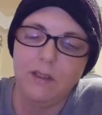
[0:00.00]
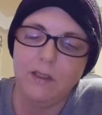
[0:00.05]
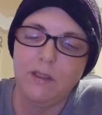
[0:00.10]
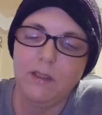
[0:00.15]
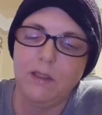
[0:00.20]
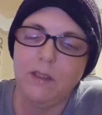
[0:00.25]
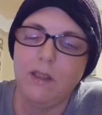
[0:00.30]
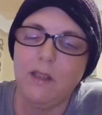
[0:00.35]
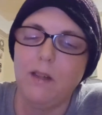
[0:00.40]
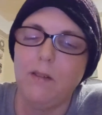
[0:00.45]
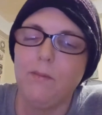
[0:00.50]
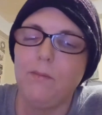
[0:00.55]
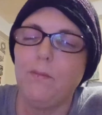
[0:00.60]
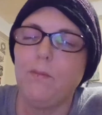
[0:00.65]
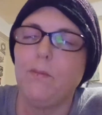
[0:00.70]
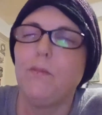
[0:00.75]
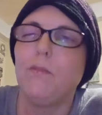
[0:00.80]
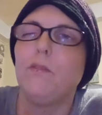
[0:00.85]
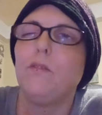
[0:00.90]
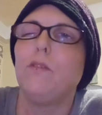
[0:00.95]
Yep.
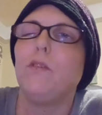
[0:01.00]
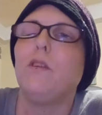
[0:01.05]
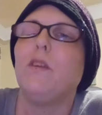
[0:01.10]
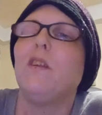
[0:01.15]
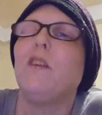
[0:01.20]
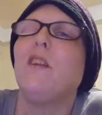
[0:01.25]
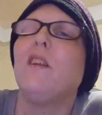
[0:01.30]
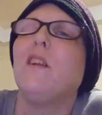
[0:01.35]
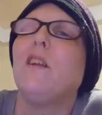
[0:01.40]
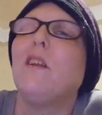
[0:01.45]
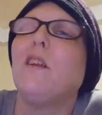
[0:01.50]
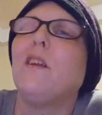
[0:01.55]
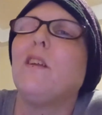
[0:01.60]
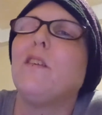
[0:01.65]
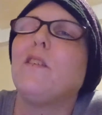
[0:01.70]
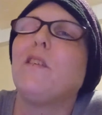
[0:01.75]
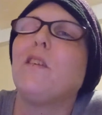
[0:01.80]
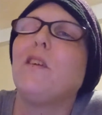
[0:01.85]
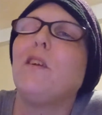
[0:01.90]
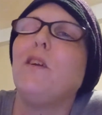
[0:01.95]
I
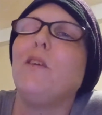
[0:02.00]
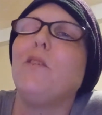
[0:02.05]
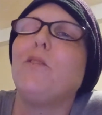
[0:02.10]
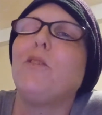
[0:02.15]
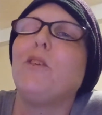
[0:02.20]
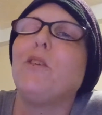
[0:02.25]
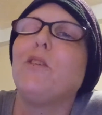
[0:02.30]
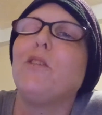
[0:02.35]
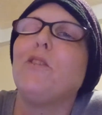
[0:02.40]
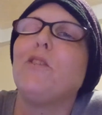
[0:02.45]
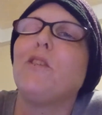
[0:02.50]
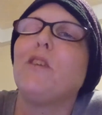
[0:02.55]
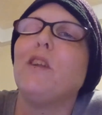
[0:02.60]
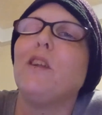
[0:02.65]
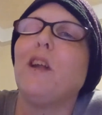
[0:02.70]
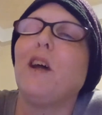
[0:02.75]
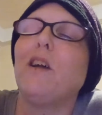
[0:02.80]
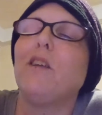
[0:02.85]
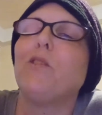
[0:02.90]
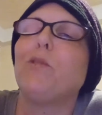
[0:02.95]
don't know if you can see
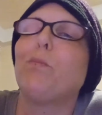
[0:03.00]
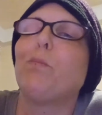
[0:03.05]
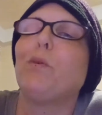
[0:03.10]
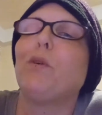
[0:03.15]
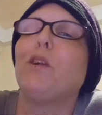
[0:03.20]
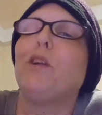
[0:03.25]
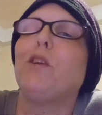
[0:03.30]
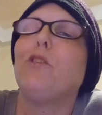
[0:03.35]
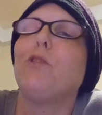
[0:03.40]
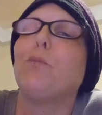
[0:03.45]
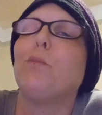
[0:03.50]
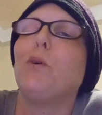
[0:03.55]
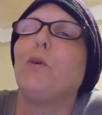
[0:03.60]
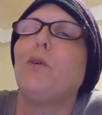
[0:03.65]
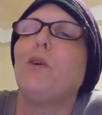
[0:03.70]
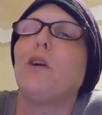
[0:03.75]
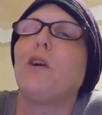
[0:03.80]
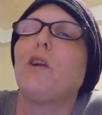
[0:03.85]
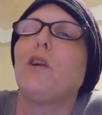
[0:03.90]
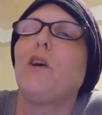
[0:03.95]
that, it's pretty
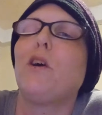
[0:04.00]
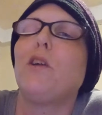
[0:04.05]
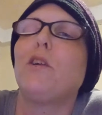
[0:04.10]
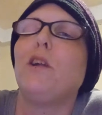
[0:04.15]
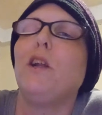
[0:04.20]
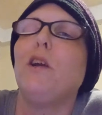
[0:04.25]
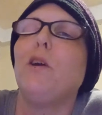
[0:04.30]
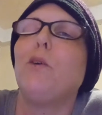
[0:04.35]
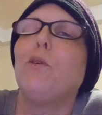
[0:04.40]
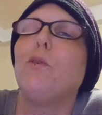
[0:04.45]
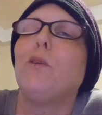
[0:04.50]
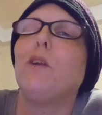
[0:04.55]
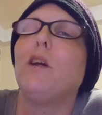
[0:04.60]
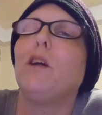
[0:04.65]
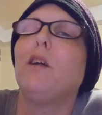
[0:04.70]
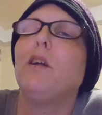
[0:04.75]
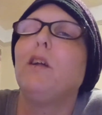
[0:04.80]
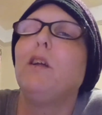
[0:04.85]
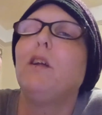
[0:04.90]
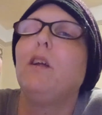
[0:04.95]
small, I could hardly hold it.
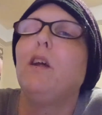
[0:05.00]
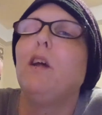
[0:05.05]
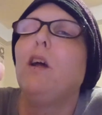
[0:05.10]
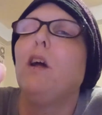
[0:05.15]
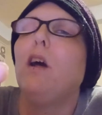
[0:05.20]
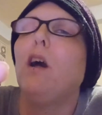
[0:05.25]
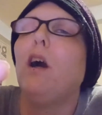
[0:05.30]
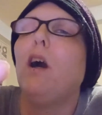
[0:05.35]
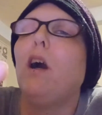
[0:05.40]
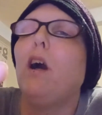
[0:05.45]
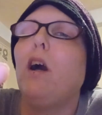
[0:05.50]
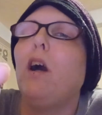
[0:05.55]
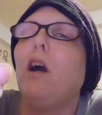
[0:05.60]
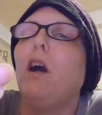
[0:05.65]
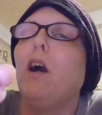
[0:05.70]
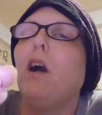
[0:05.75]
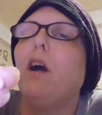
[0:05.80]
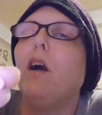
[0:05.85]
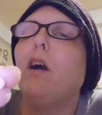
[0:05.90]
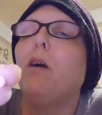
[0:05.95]

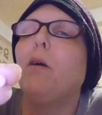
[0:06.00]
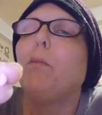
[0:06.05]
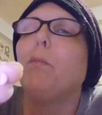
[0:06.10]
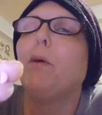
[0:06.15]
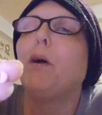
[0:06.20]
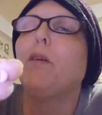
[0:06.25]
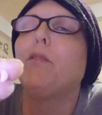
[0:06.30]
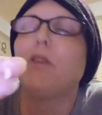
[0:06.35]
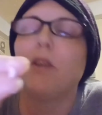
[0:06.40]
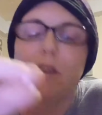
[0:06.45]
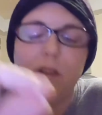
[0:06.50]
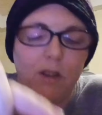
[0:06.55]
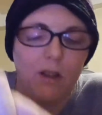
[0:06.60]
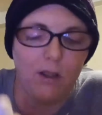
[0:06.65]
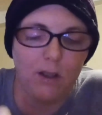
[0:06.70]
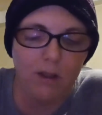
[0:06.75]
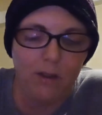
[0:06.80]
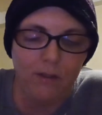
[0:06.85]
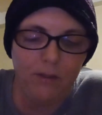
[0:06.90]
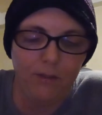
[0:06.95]
Perfect
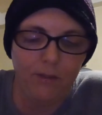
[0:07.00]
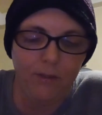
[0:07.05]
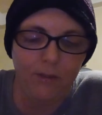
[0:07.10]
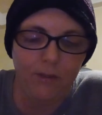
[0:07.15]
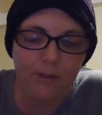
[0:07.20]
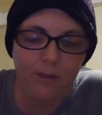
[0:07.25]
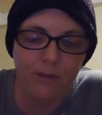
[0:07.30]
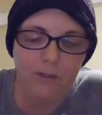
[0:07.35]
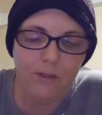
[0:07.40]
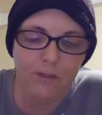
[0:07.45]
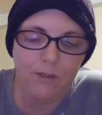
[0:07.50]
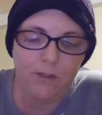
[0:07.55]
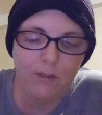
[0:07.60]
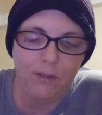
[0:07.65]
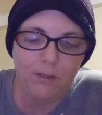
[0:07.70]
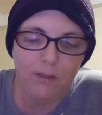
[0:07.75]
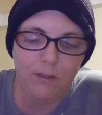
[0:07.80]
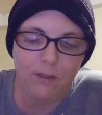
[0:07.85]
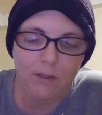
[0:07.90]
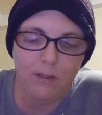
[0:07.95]
half.
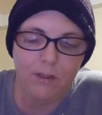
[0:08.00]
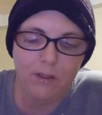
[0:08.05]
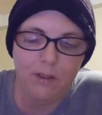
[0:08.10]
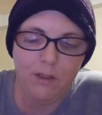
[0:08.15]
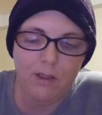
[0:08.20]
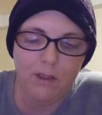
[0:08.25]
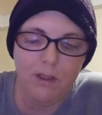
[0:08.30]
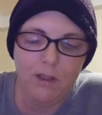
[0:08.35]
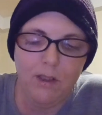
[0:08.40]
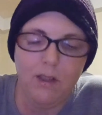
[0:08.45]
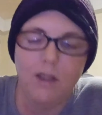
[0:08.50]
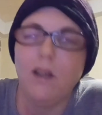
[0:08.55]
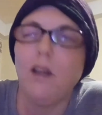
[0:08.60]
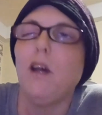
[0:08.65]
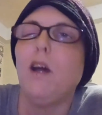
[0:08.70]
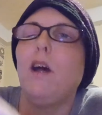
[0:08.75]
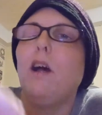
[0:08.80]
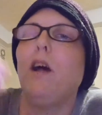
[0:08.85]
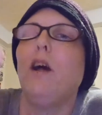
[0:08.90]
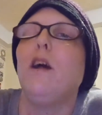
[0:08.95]

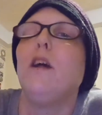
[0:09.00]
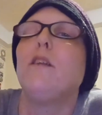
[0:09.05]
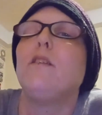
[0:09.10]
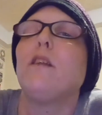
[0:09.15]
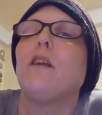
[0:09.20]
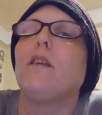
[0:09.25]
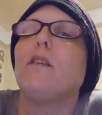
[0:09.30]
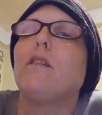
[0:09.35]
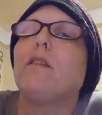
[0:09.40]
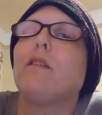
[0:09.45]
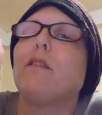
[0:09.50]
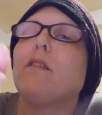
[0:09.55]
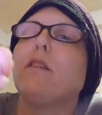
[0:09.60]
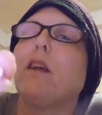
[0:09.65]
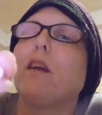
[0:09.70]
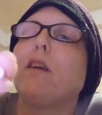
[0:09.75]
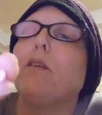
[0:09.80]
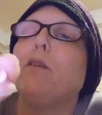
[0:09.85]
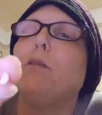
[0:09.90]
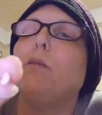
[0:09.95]
And a
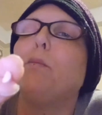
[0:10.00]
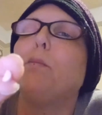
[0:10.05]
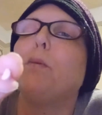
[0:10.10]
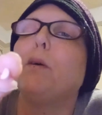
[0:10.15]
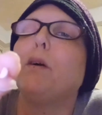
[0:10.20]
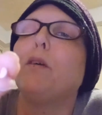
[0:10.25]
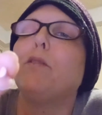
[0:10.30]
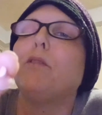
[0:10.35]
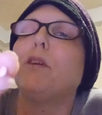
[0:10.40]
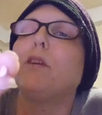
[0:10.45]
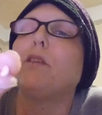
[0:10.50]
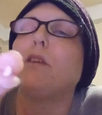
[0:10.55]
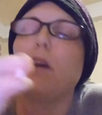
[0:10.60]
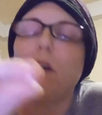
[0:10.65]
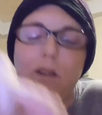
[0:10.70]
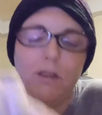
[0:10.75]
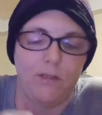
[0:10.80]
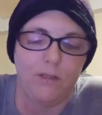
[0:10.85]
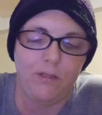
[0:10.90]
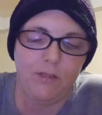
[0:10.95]
second perfect
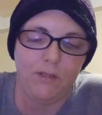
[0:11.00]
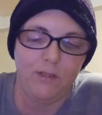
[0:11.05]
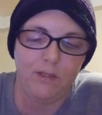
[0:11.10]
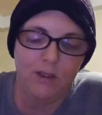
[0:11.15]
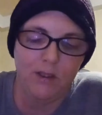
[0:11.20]
half.